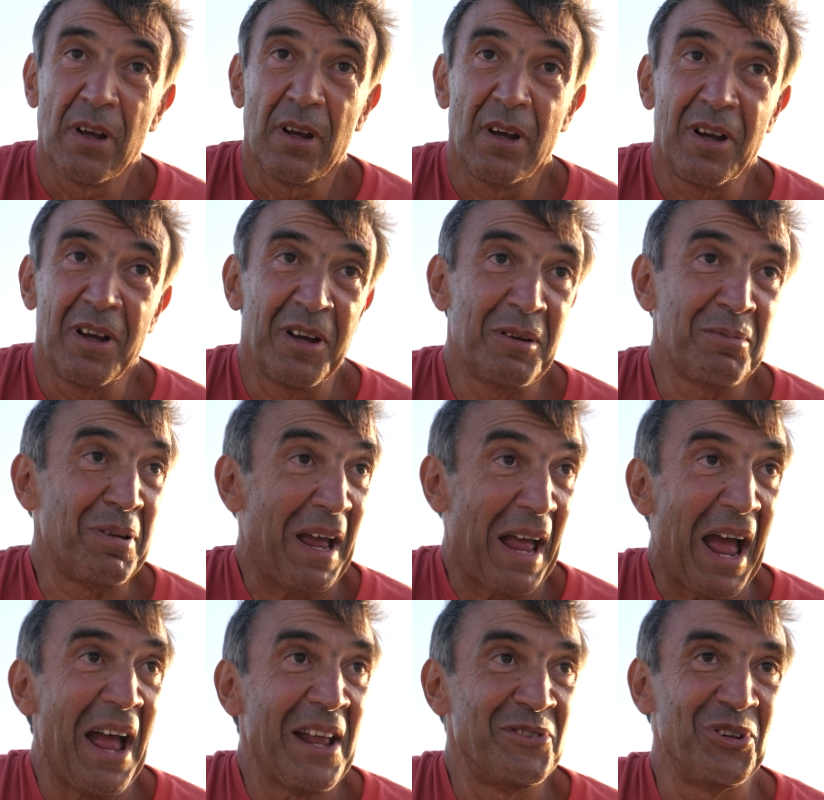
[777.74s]
Uh,
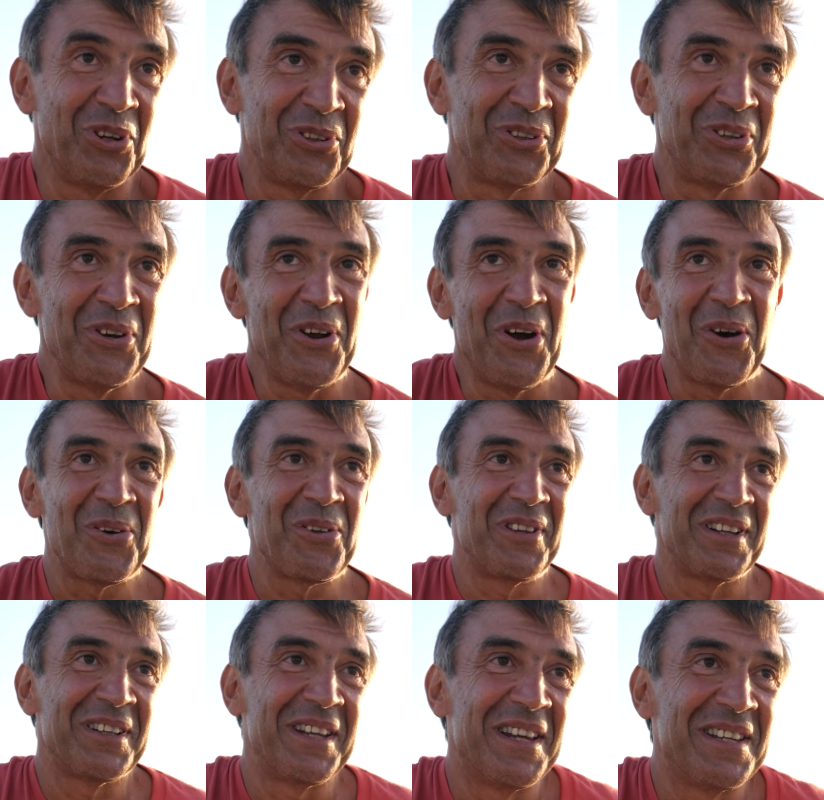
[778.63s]
I don't know
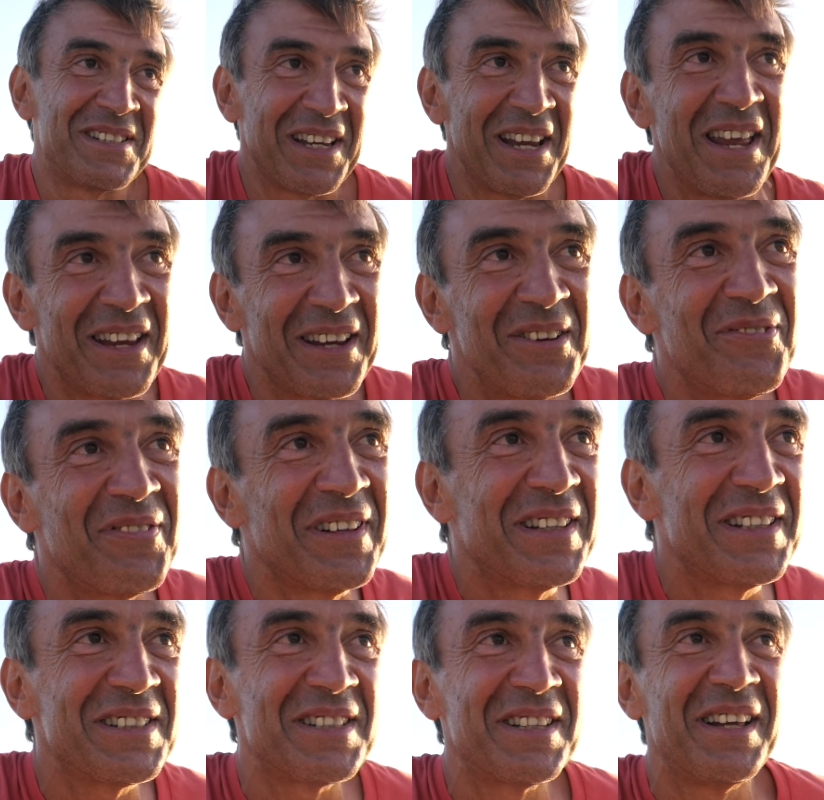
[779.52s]
if it is